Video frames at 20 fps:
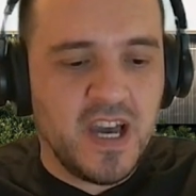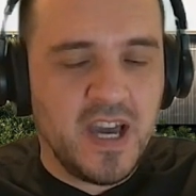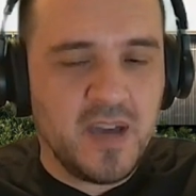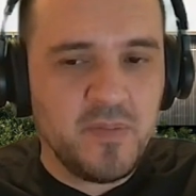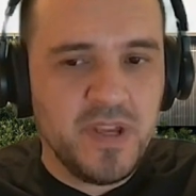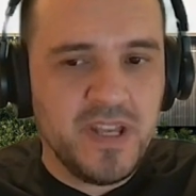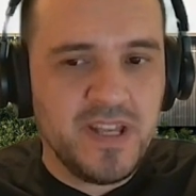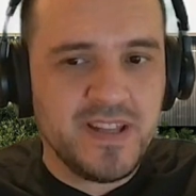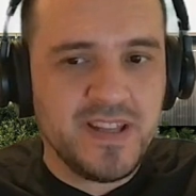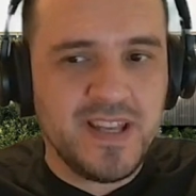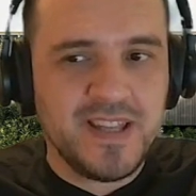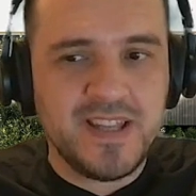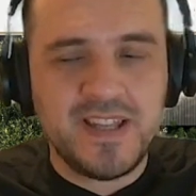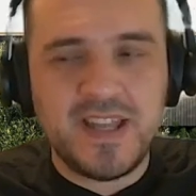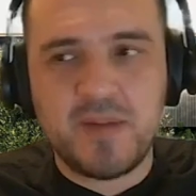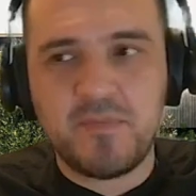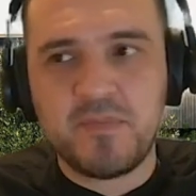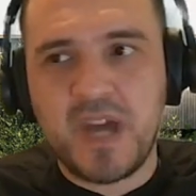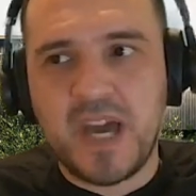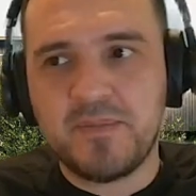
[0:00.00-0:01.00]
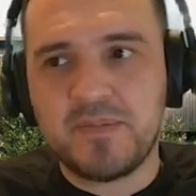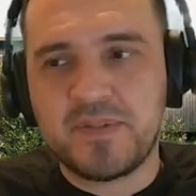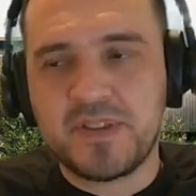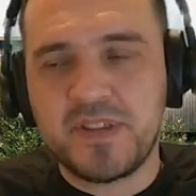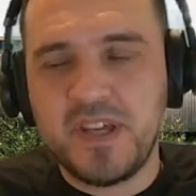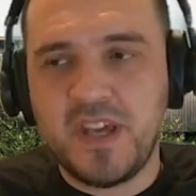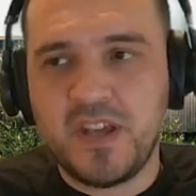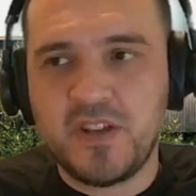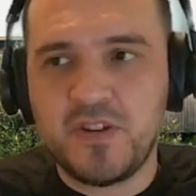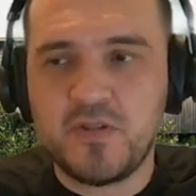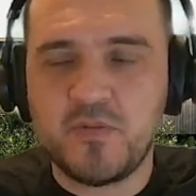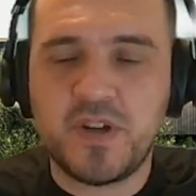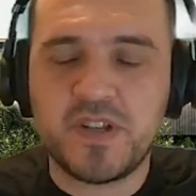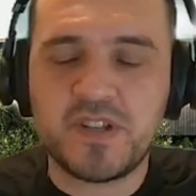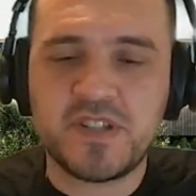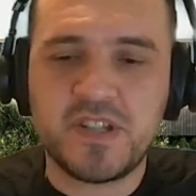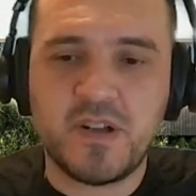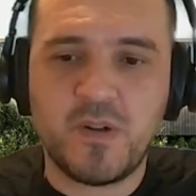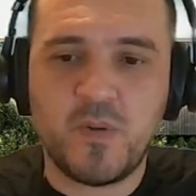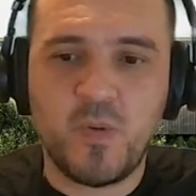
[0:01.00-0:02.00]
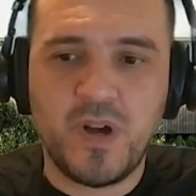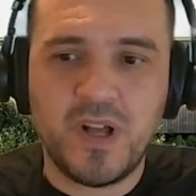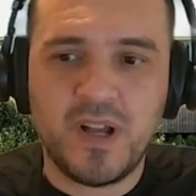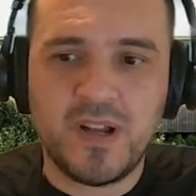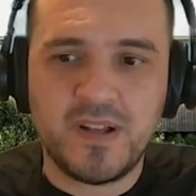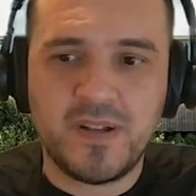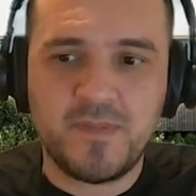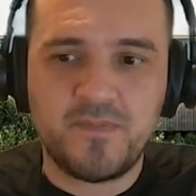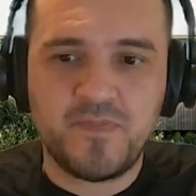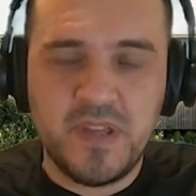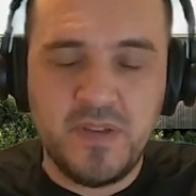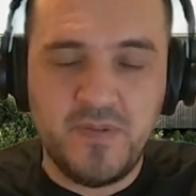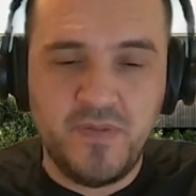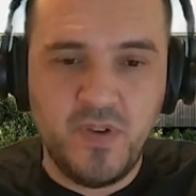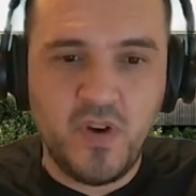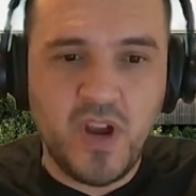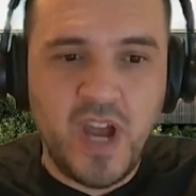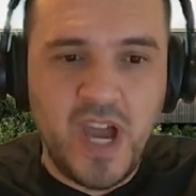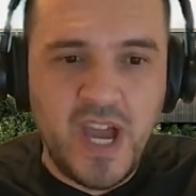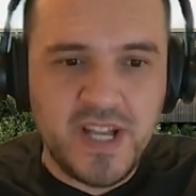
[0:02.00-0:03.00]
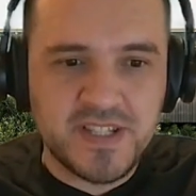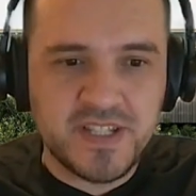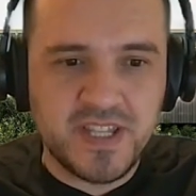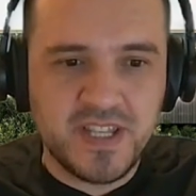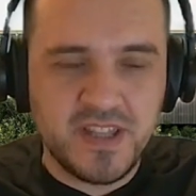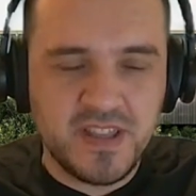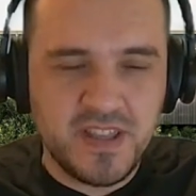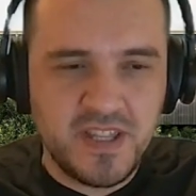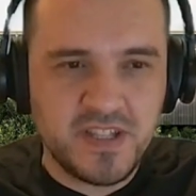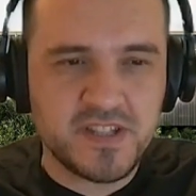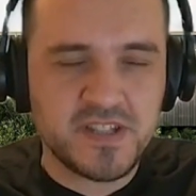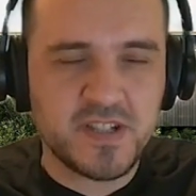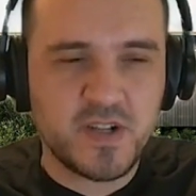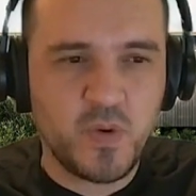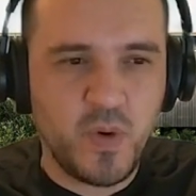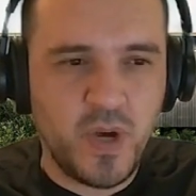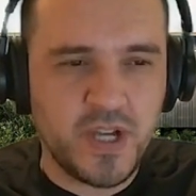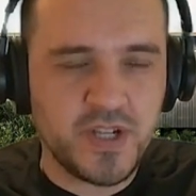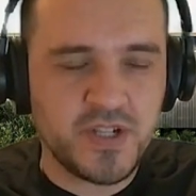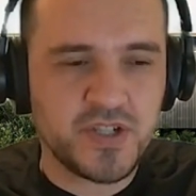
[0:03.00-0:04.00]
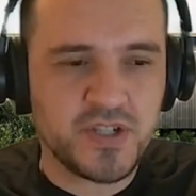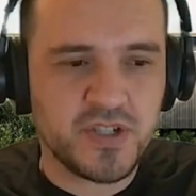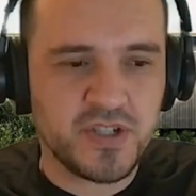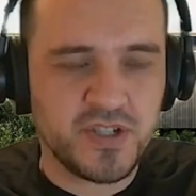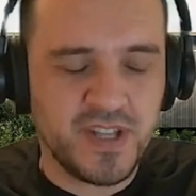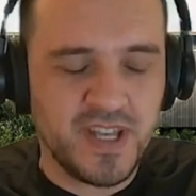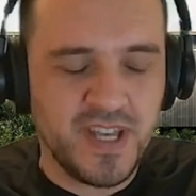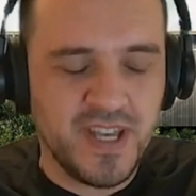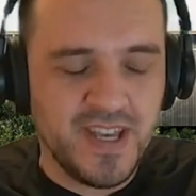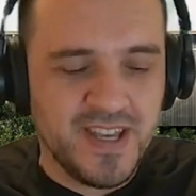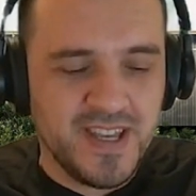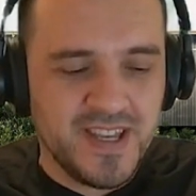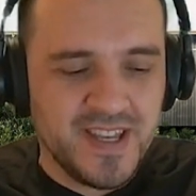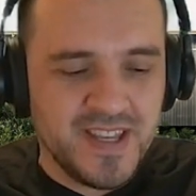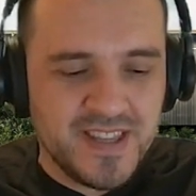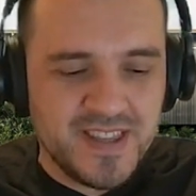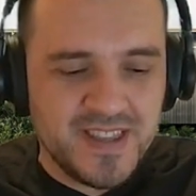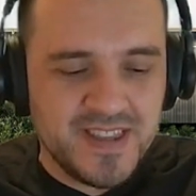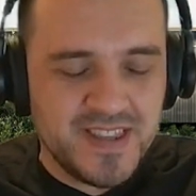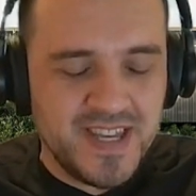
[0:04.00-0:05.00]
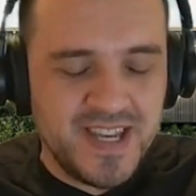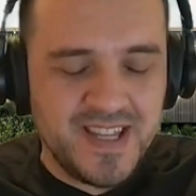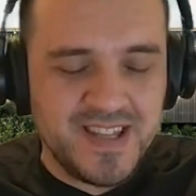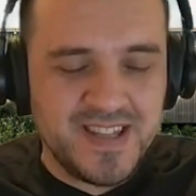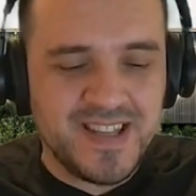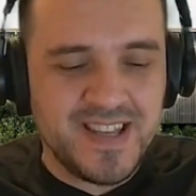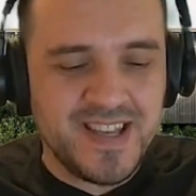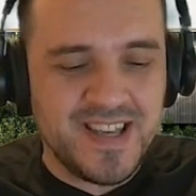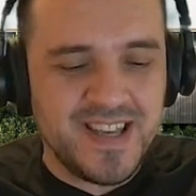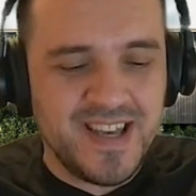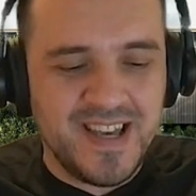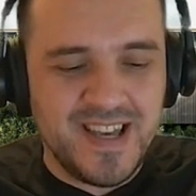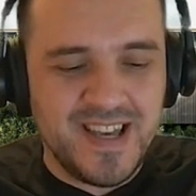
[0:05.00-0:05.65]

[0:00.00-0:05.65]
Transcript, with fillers: I mean, and then I'm I'm thinking to myself, well, if you're asking this question, then